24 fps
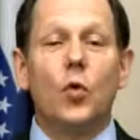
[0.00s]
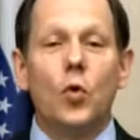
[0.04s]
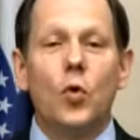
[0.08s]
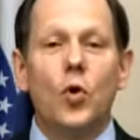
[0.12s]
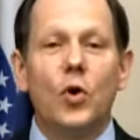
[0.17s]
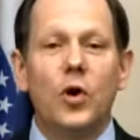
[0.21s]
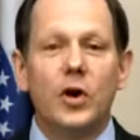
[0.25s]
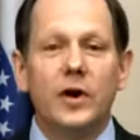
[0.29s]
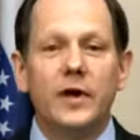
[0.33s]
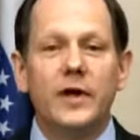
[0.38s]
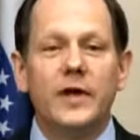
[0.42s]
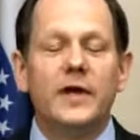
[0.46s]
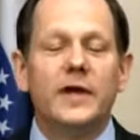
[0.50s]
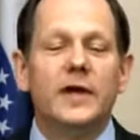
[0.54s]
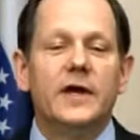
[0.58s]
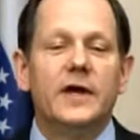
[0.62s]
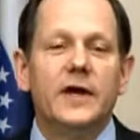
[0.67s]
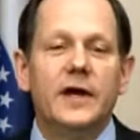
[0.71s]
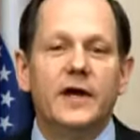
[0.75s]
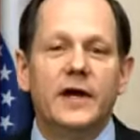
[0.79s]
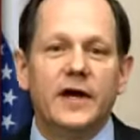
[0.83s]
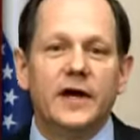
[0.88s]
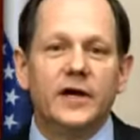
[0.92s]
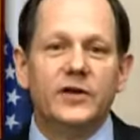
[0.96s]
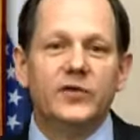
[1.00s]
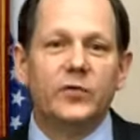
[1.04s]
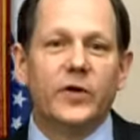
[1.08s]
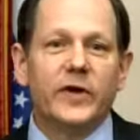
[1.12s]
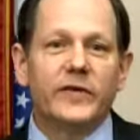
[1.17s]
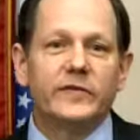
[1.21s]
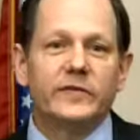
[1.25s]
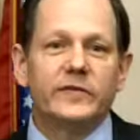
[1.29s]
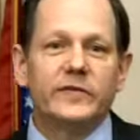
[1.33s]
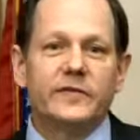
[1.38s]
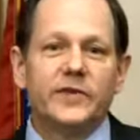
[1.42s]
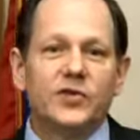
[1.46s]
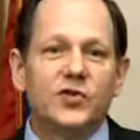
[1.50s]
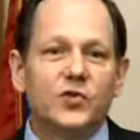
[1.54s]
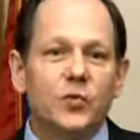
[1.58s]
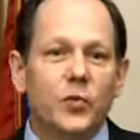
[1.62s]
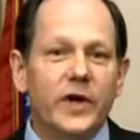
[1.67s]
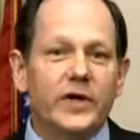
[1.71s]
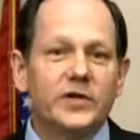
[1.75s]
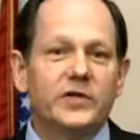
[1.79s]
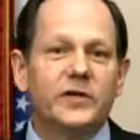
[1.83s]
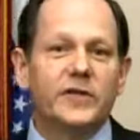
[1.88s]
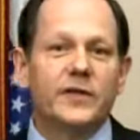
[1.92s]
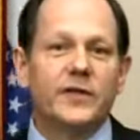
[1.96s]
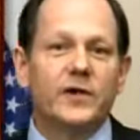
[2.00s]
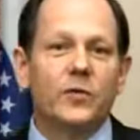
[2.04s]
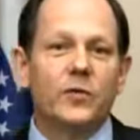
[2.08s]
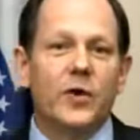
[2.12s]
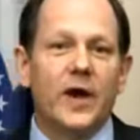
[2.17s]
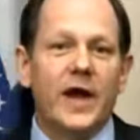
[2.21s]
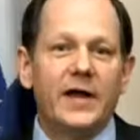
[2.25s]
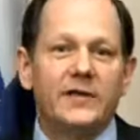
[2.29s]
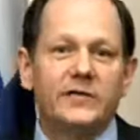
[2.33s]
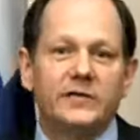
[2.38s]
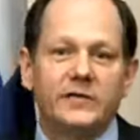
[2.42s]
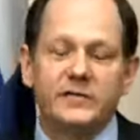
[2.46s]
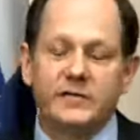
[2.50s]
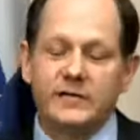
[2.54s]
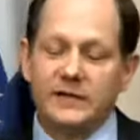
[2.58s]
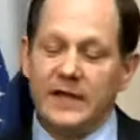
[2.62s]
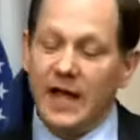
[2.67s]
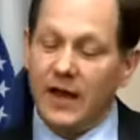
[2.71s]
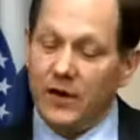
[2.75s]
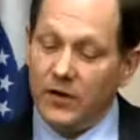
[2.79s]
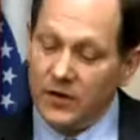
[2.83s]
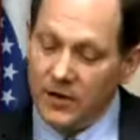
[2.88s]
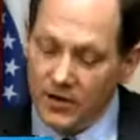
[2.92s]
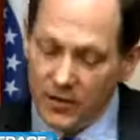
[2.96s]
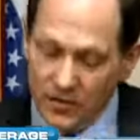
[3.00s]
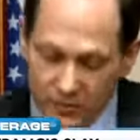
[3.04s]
or address a situation that arises. Now,